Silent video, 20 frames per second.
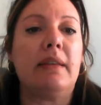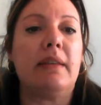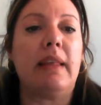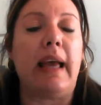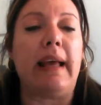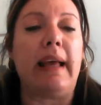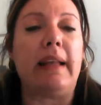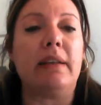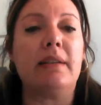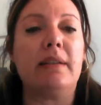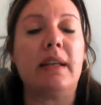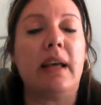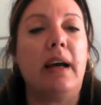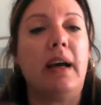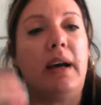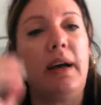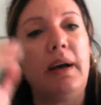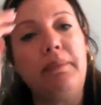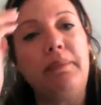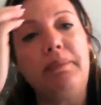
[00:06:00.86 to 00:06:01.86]
that
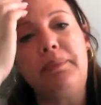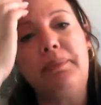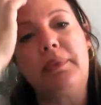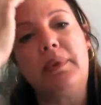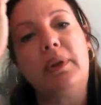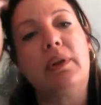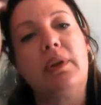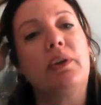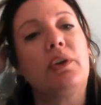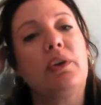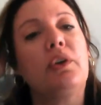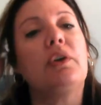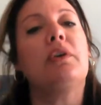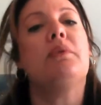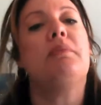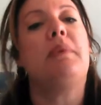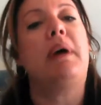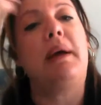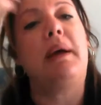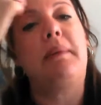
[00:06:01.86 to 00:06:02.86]

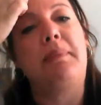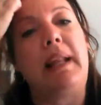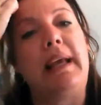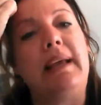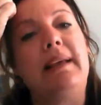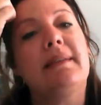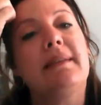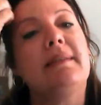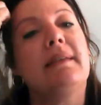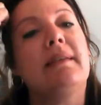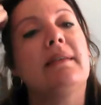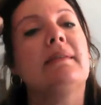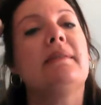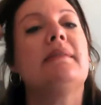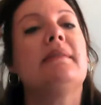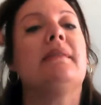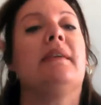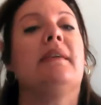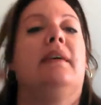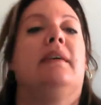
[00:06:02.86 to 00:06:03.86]
Google My Places,
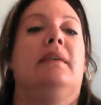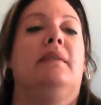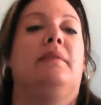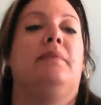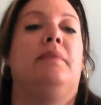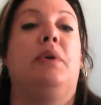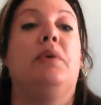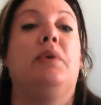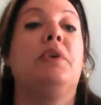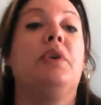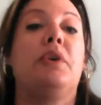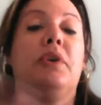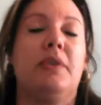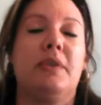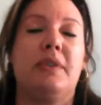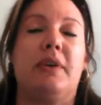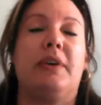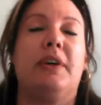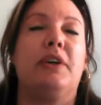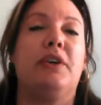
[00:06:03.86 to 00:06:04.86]

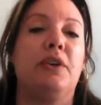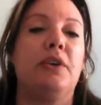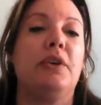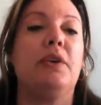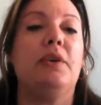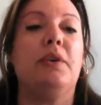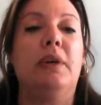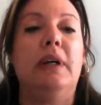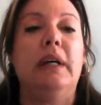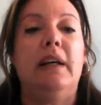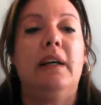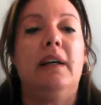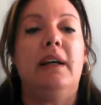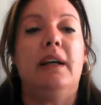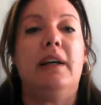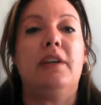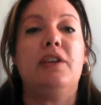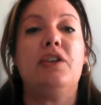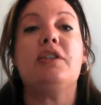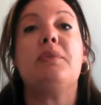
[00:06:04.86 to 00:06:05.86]
Google,
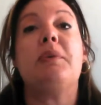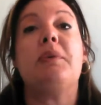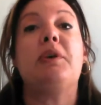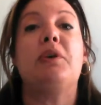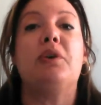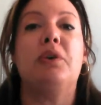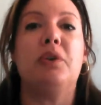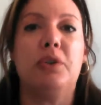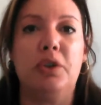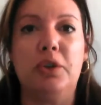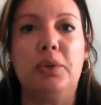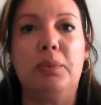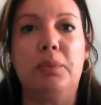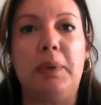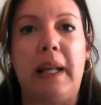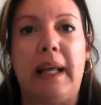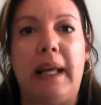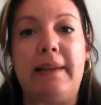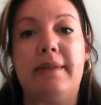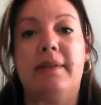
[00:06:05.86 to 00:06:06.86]
it used to be called Google
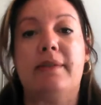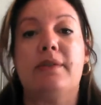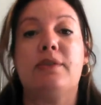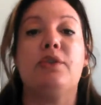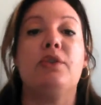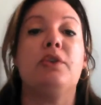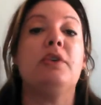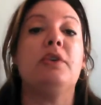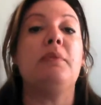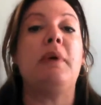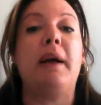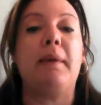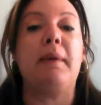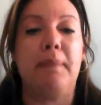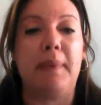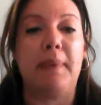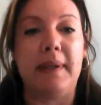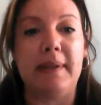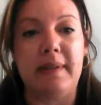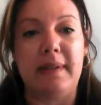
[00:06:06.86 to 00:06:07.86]
Places. Google My
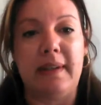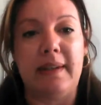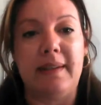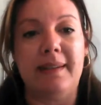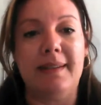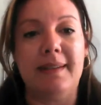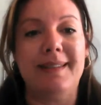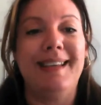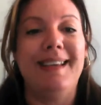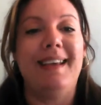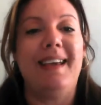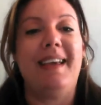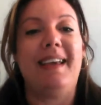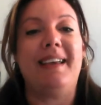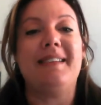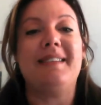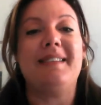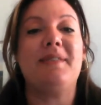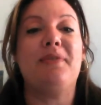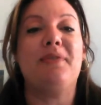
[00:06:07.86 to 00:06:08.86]
Business,
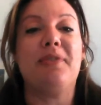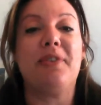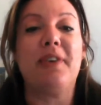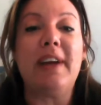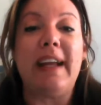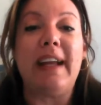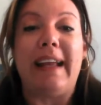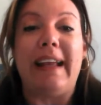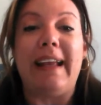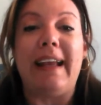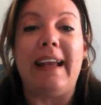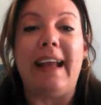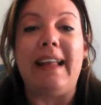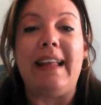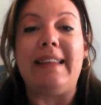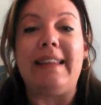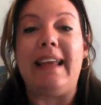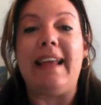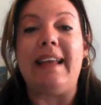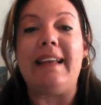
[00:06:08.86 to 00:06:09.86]
it's free,
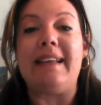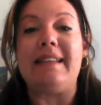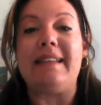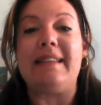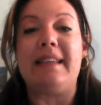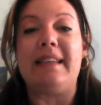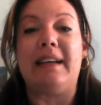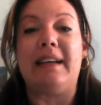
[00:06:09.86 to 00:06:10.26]
and there's